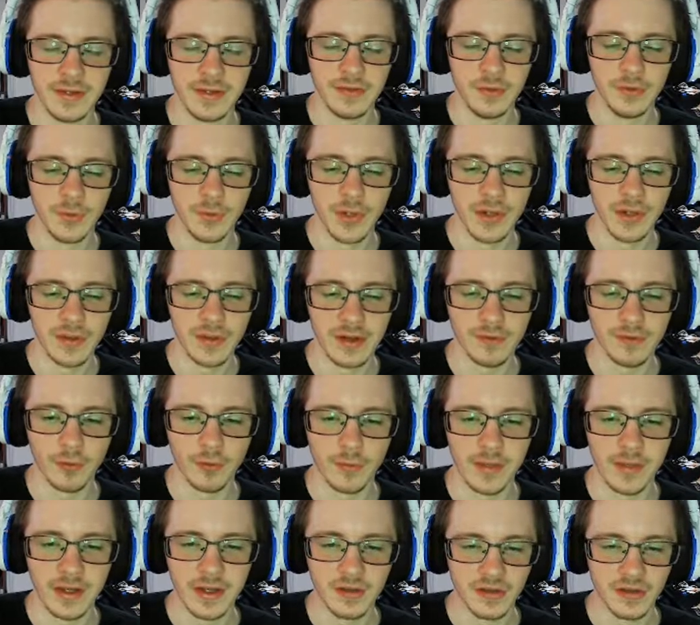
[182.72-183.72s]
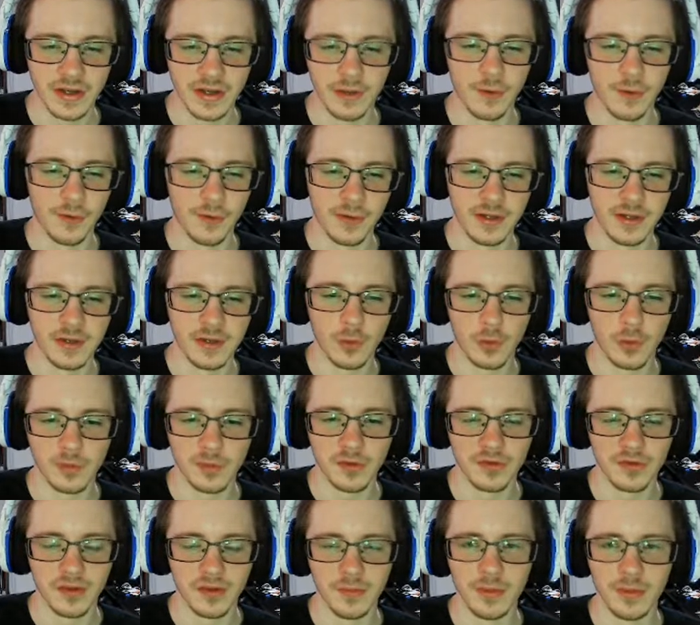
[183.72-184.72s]
anything for me because I'd already normal
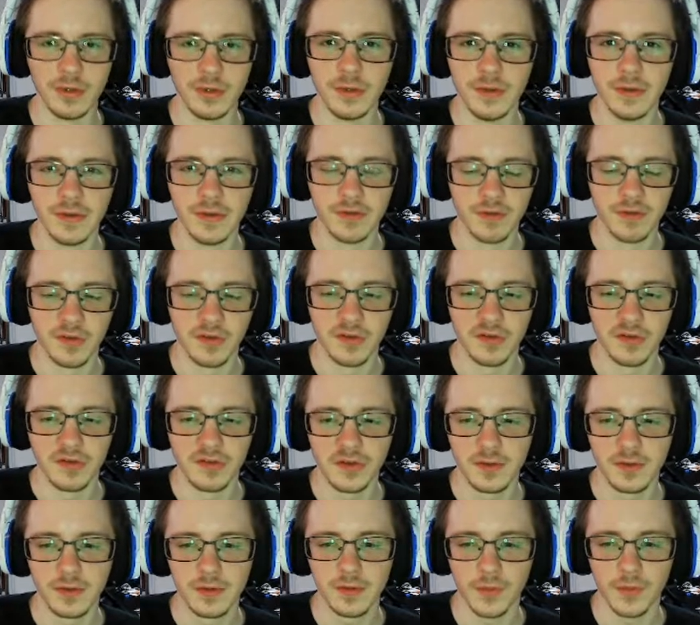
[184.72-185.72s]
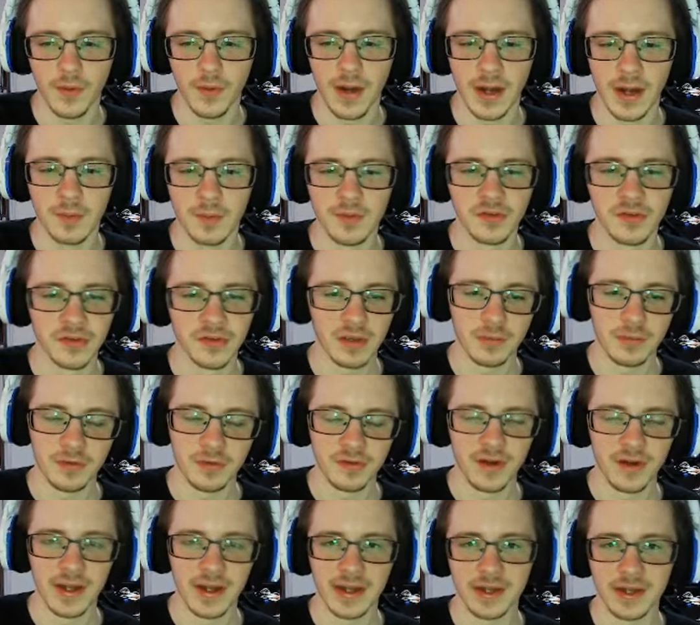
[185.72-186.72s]
summoned, and if it just grabbed the Cyber
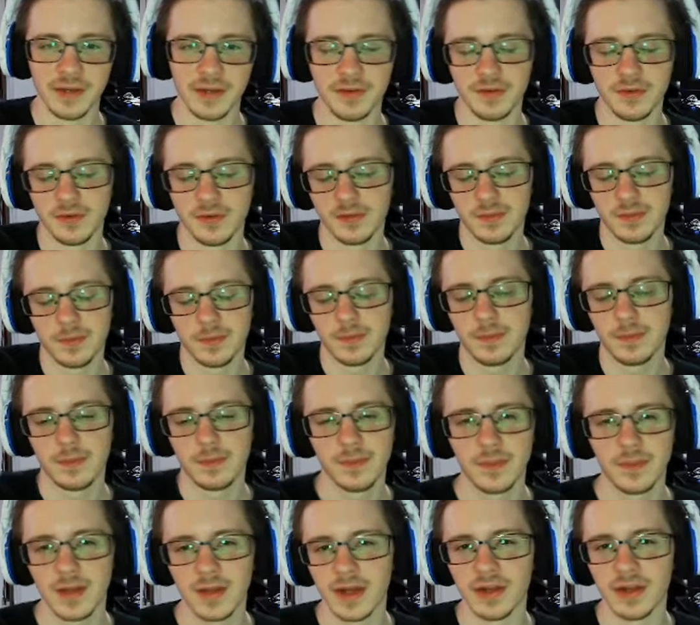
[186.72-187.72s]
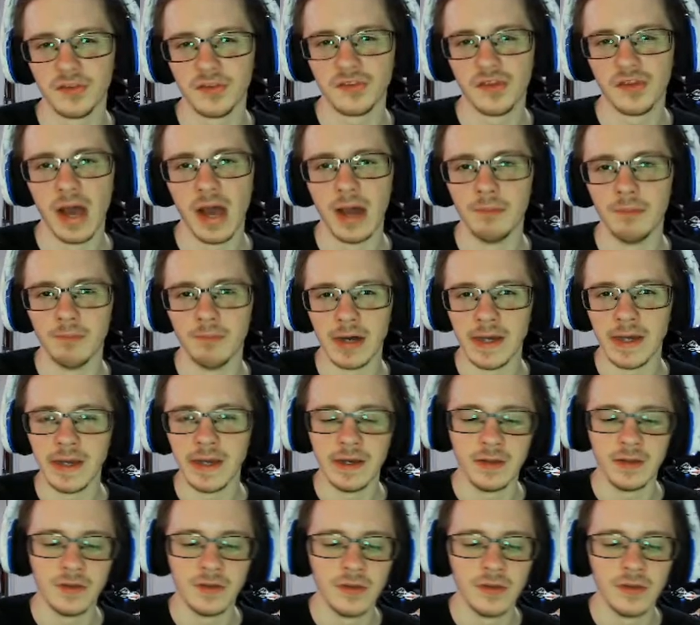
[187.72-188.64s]
Dragon, it just kind of sat in my hand.